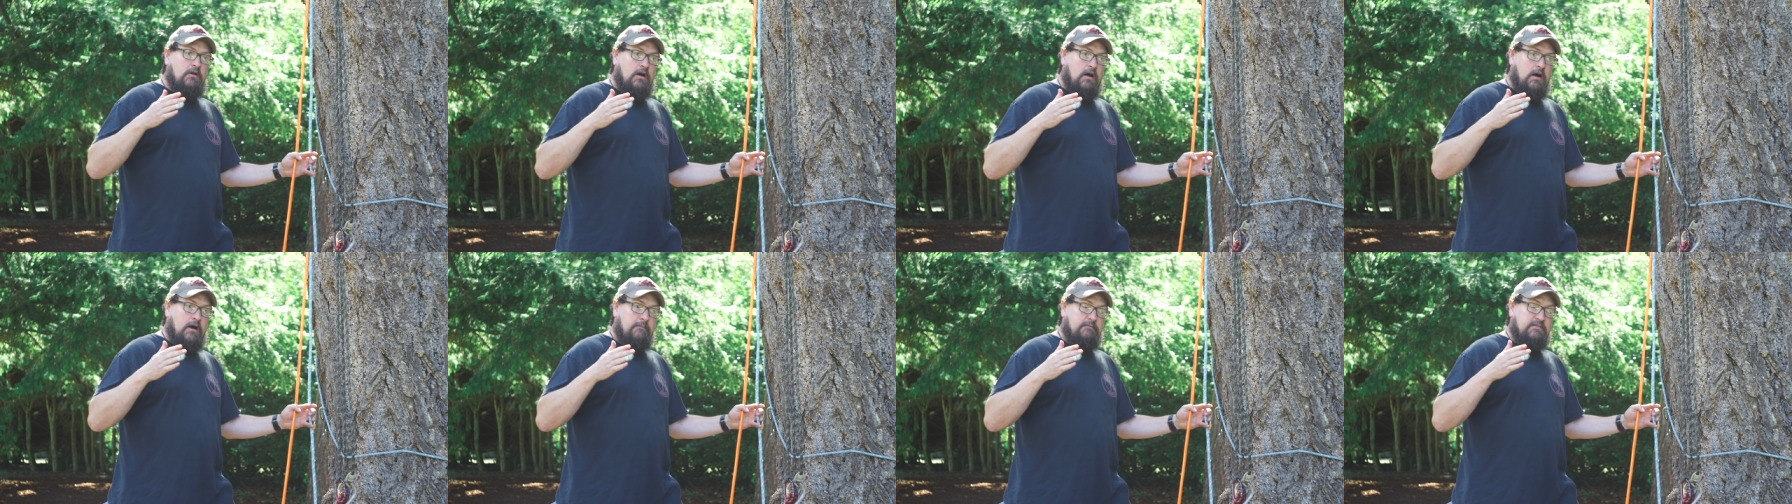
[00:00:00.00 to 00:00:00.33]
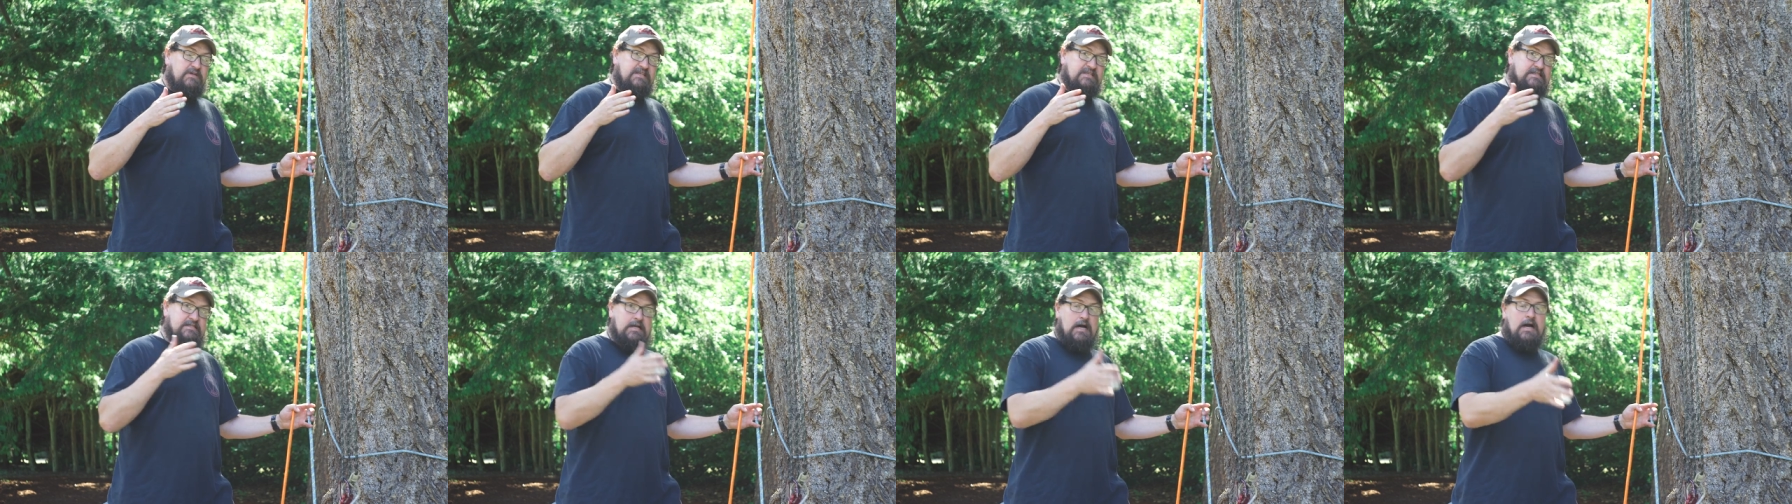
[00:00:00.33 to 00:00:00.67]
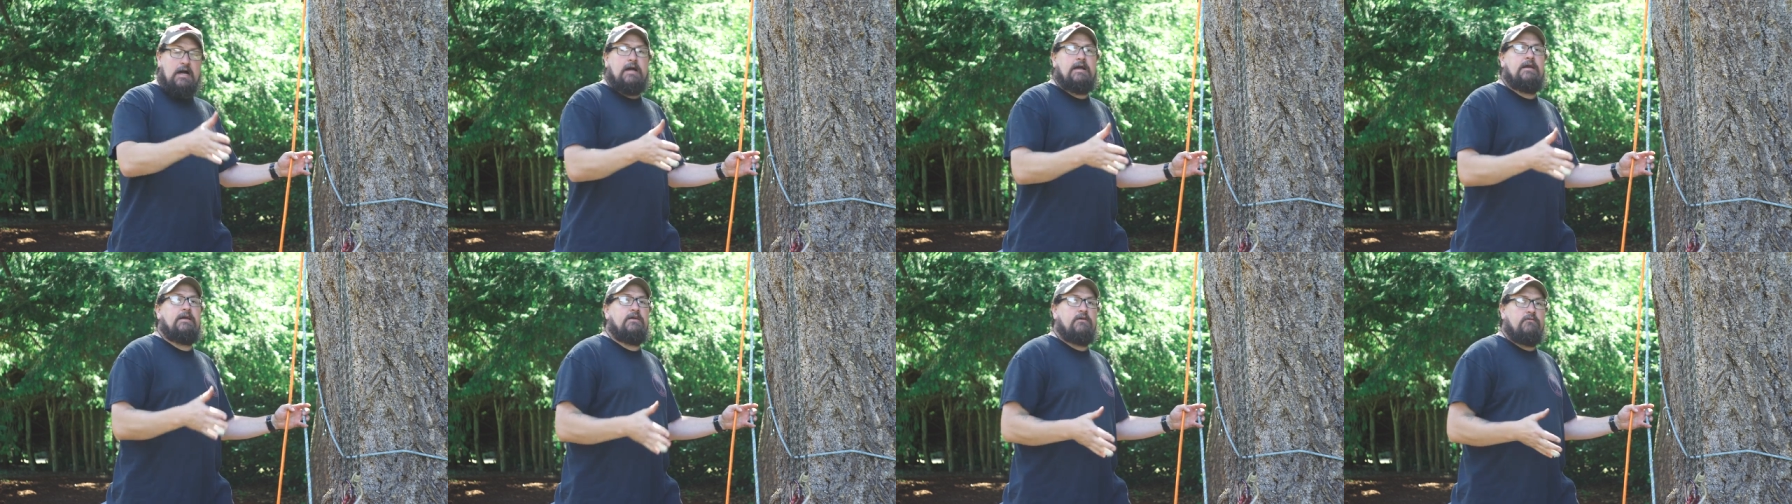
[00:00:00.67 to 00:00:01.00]
um,
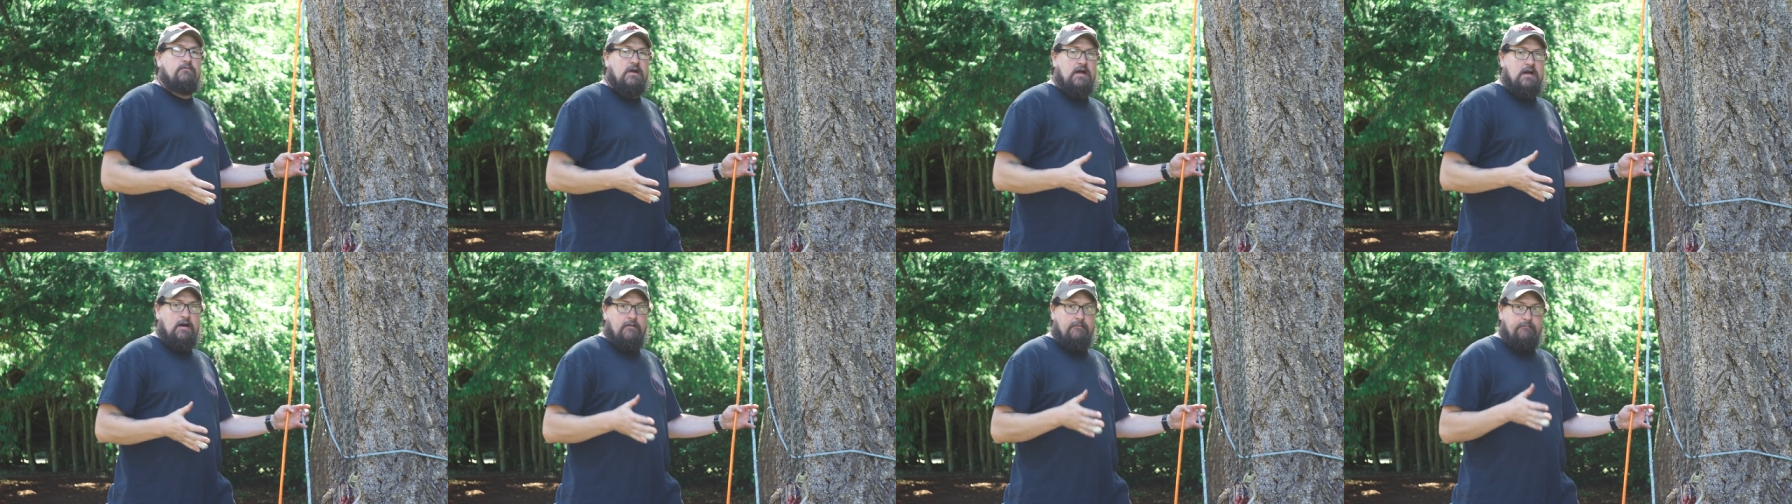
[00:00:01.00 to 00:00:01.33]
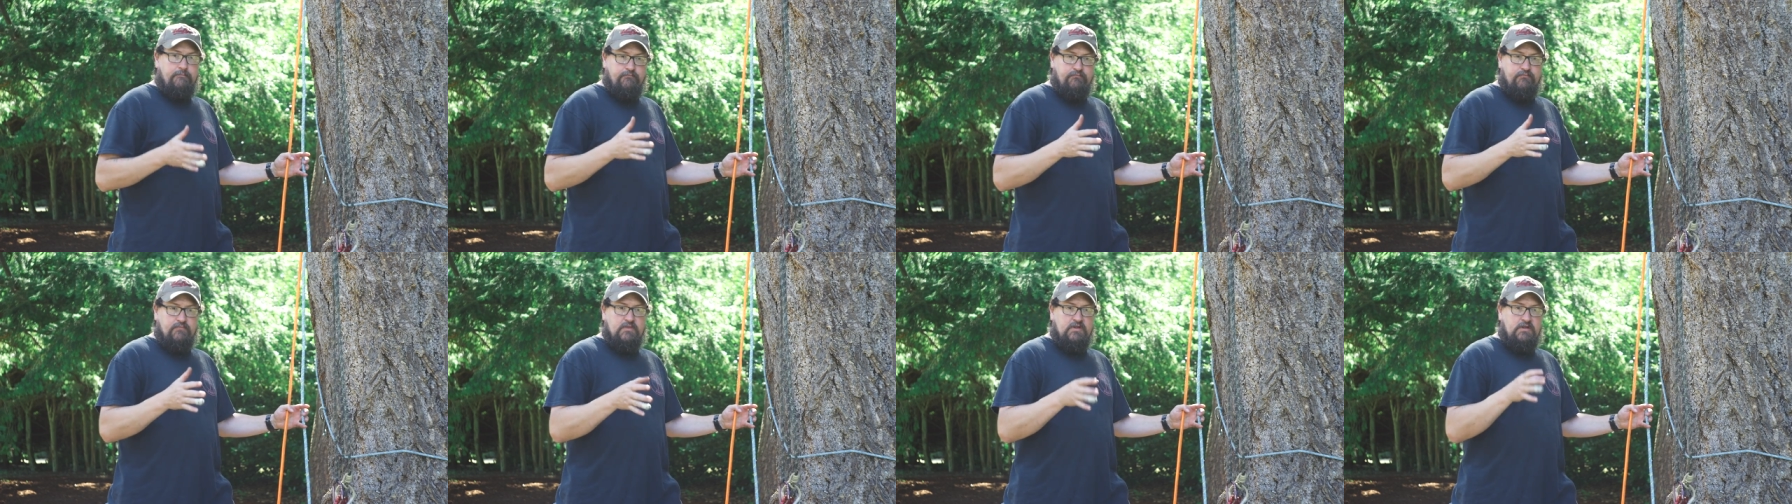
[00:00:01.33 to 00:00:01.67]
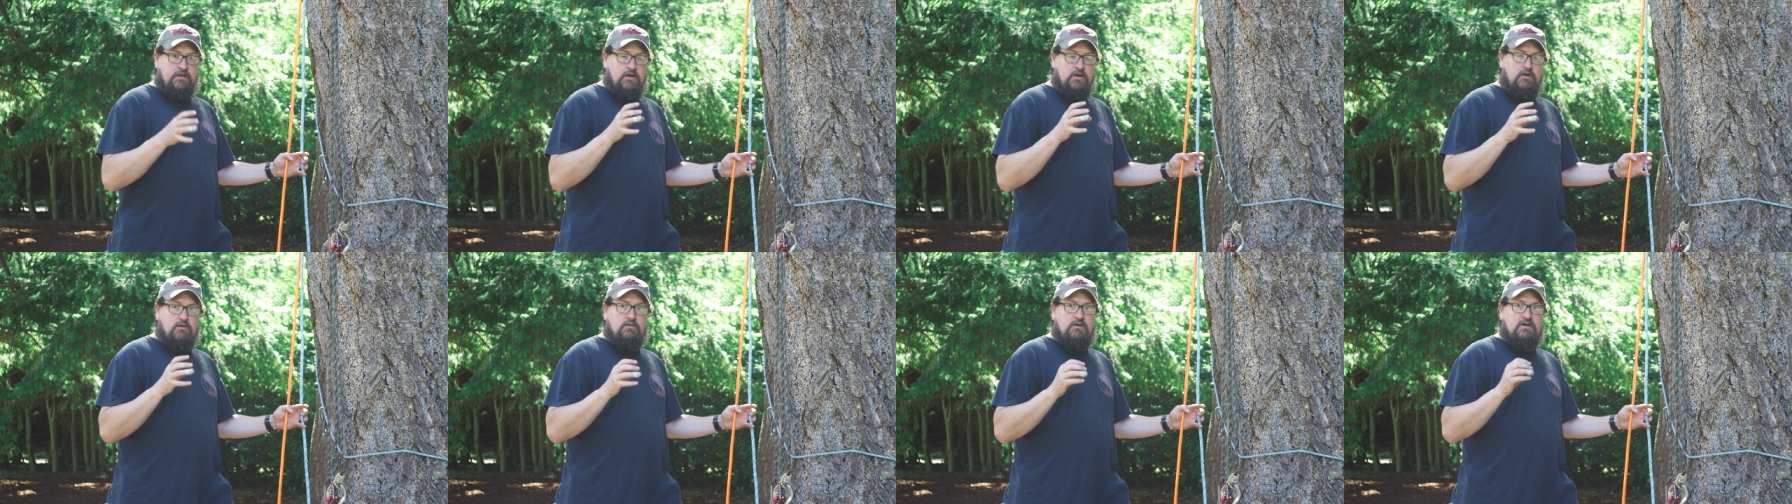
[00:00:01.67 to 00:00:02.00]
designed around
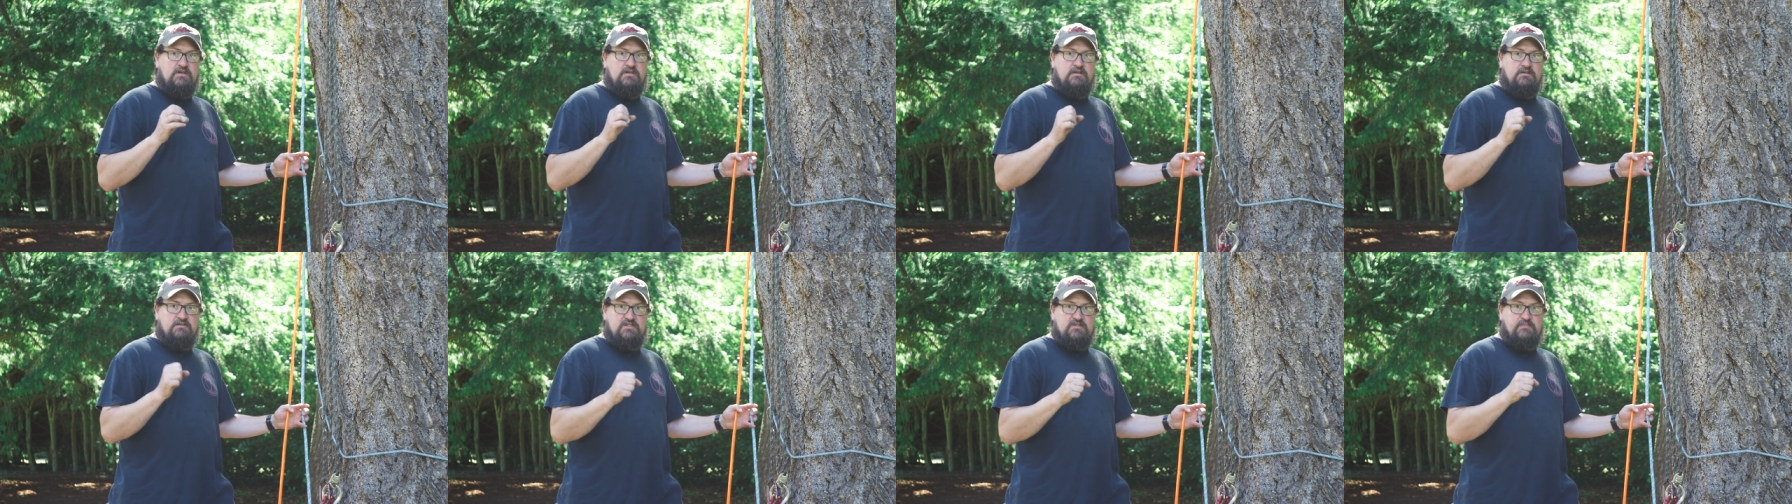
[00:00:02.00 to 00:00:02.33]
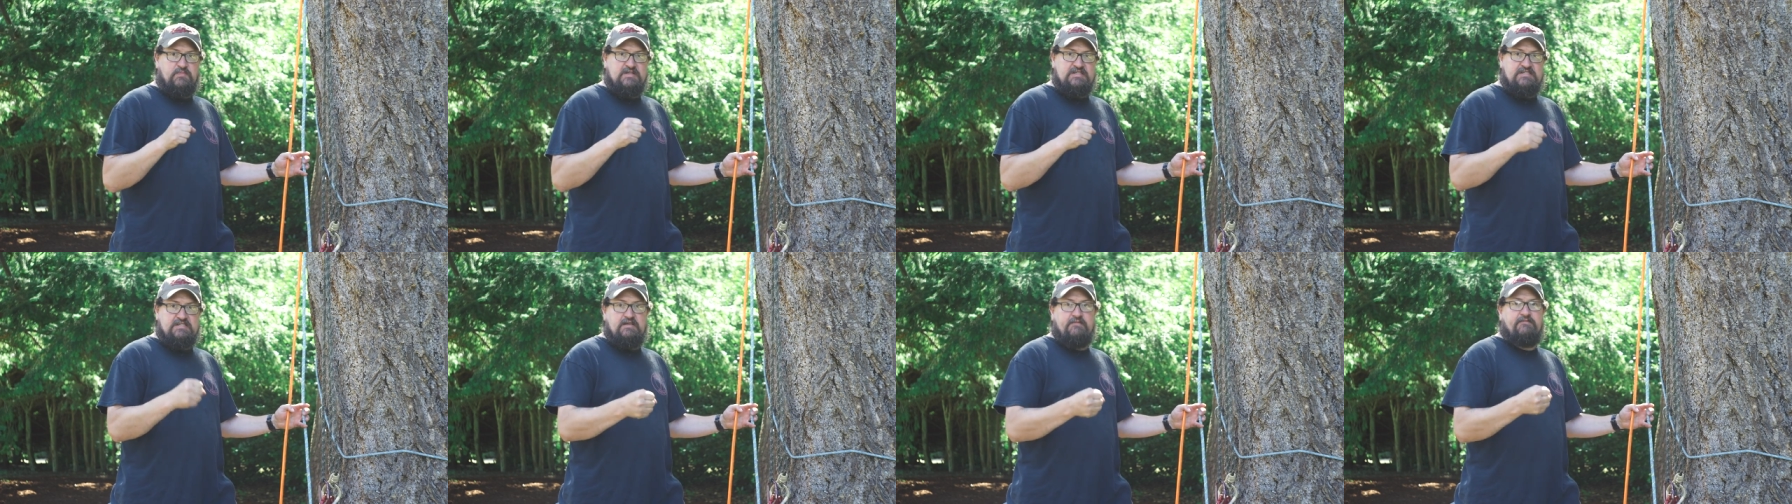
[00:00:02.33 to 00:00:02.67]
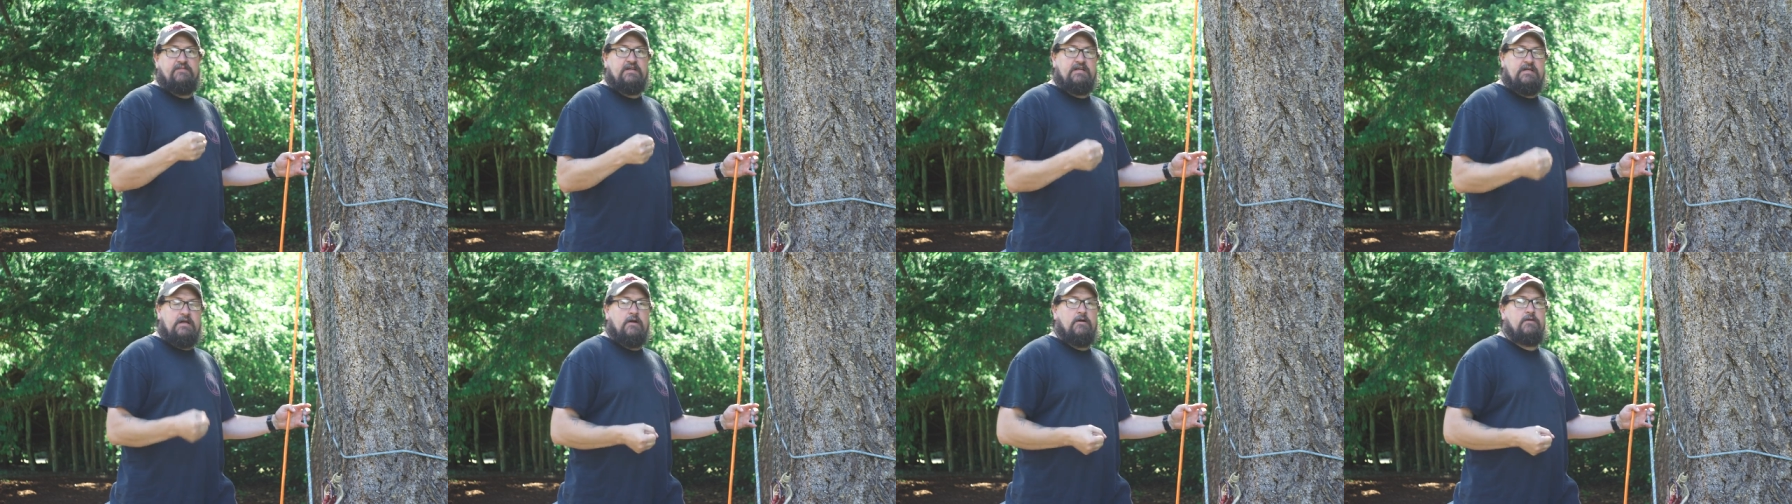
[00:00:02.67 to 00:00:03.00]
you know a, a
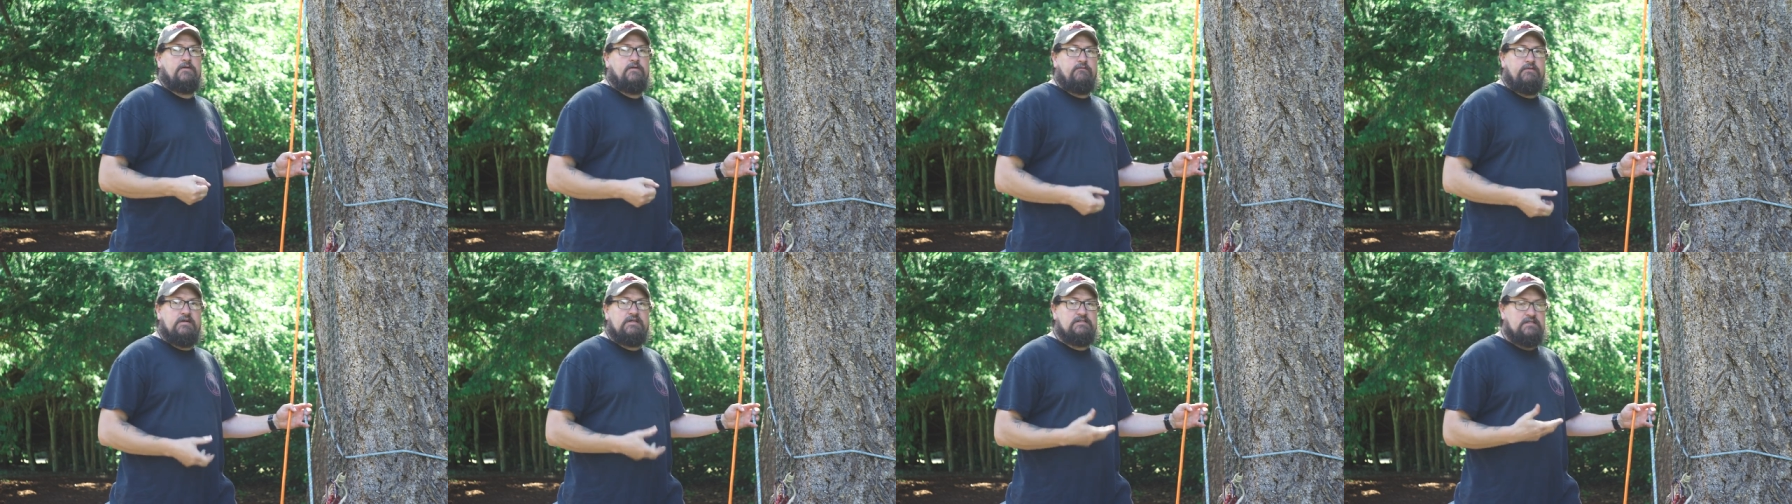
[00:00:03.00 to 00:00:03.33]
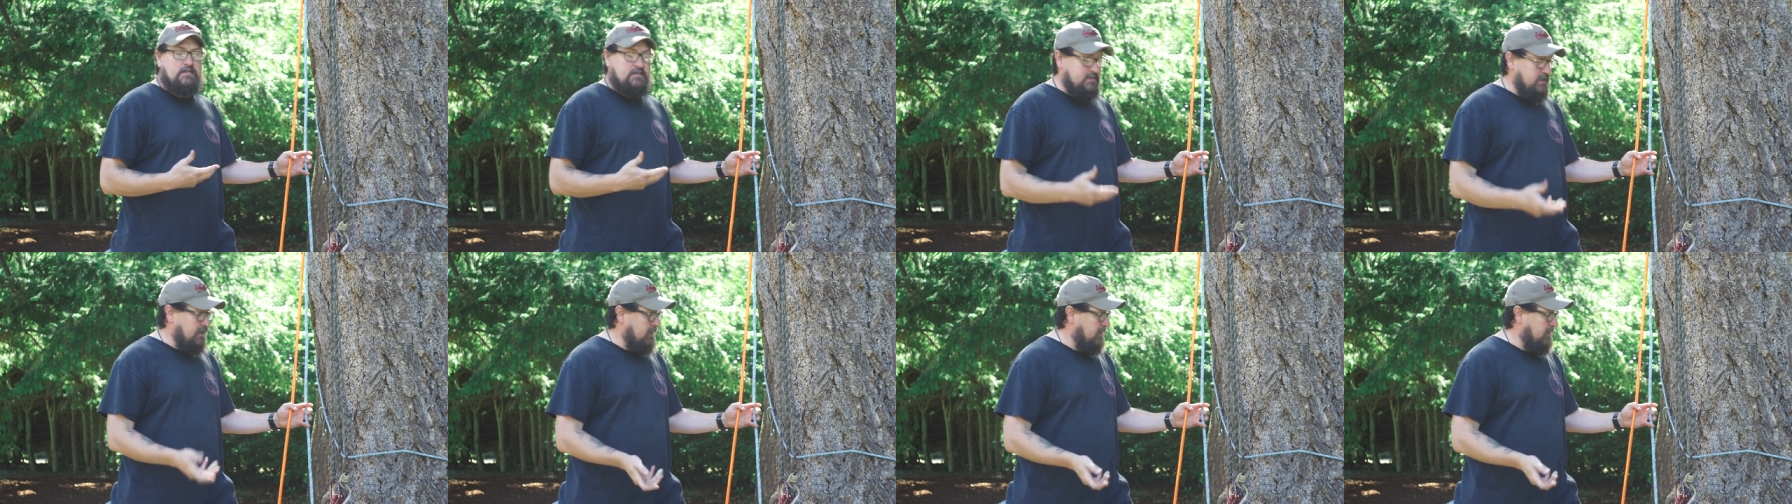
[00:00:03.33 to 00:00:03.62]
specific characteristics